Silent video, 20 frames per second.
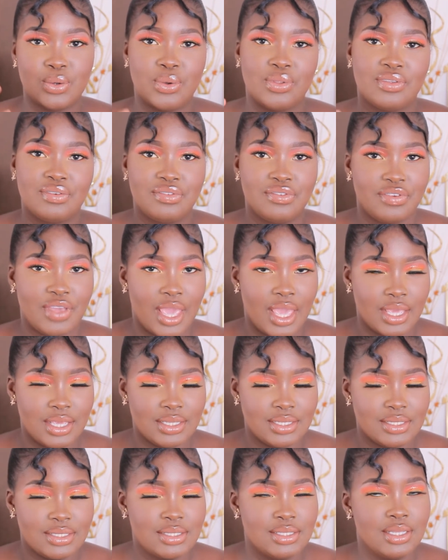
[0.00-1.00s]
or the
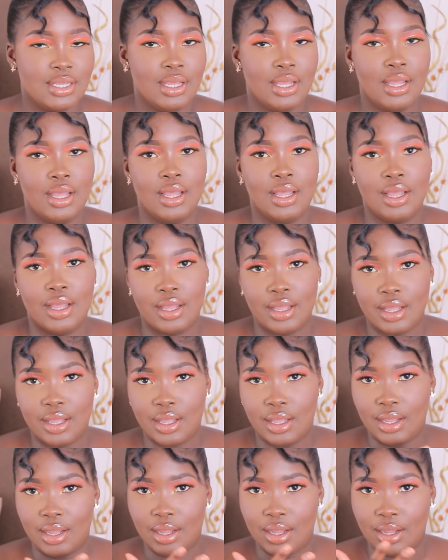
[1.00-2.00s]
face
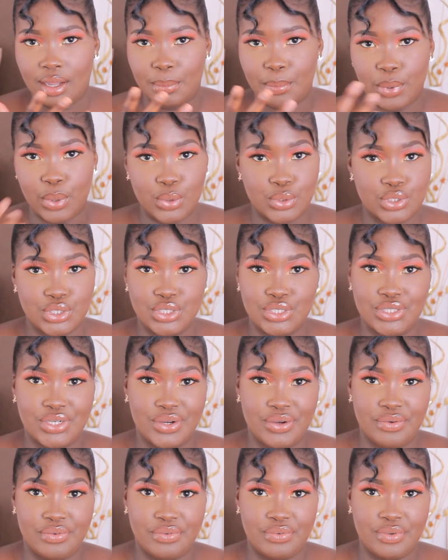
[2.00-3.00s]
portion
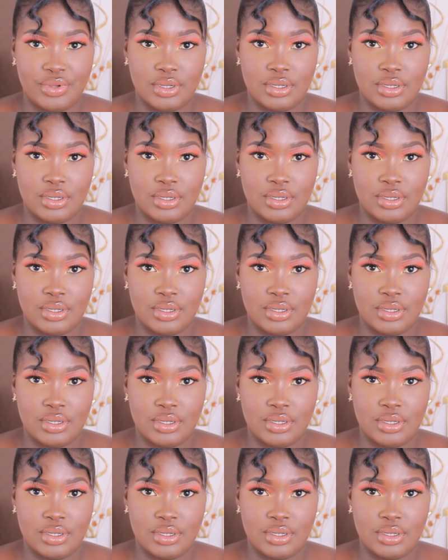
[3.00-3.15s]
of